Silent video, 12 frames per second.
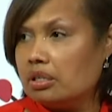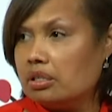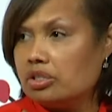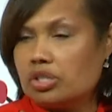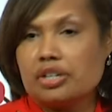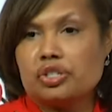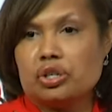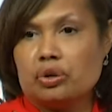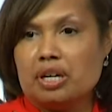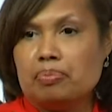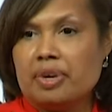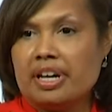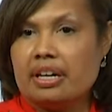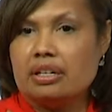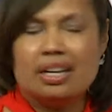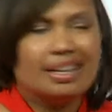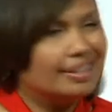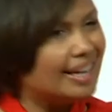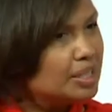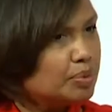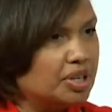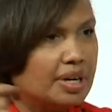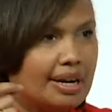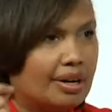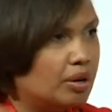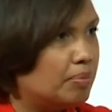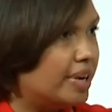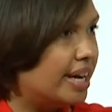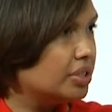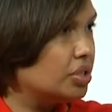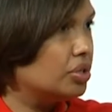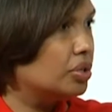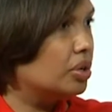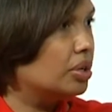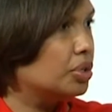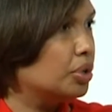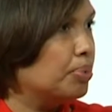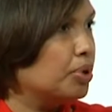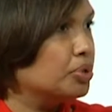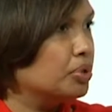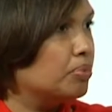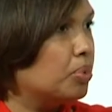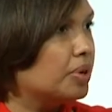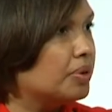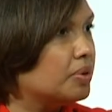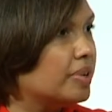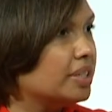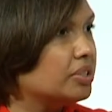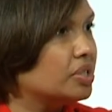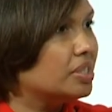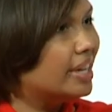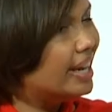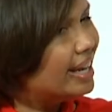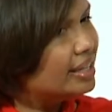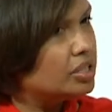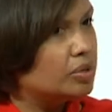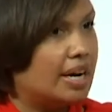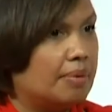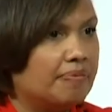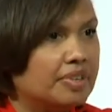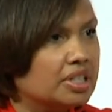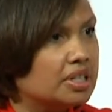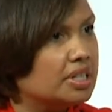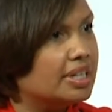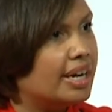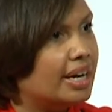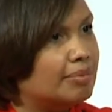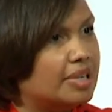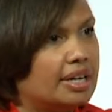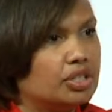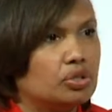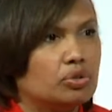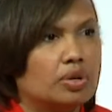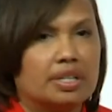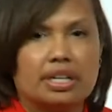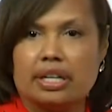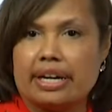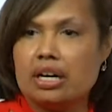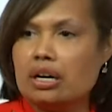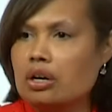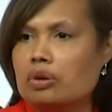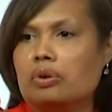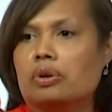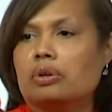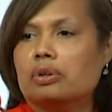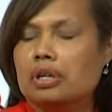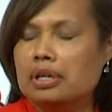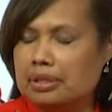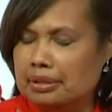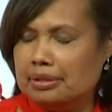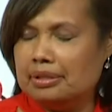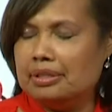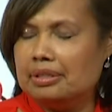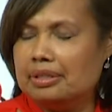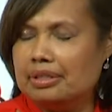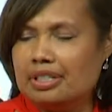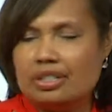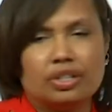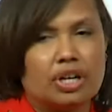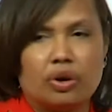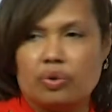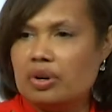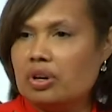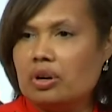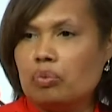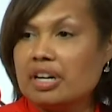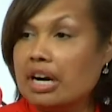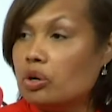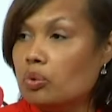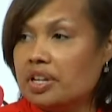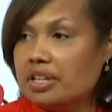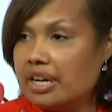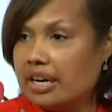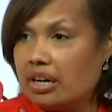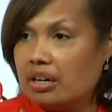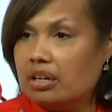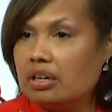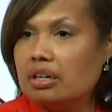starts to creep in, that's when you gotta go back to your personal board of directors and say, hey, this is how I'm feeling today, I'm not sure, and they're like, oh, no, we're not going there